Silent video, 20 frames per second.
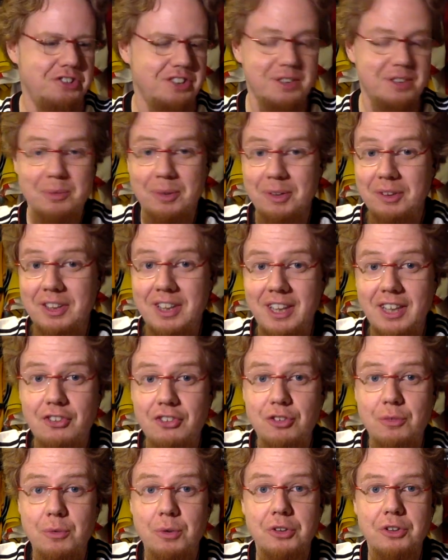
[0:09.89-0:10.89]
The one that
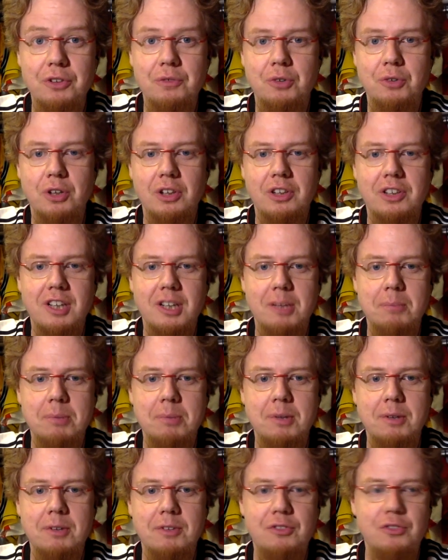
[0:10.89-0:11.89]
actually won the World Cup
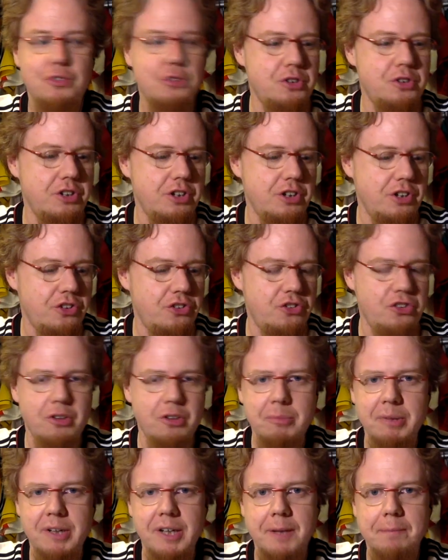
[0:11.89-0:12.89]
for
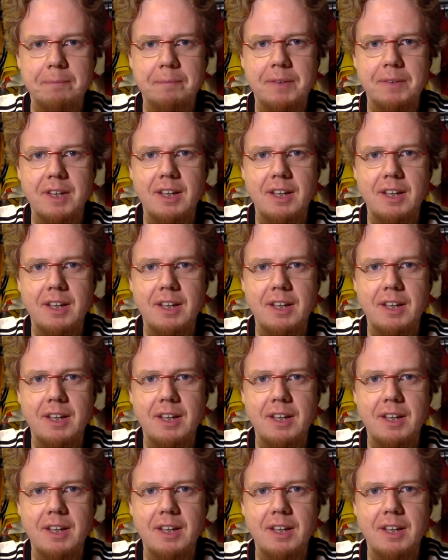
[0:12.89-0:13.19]
Germany.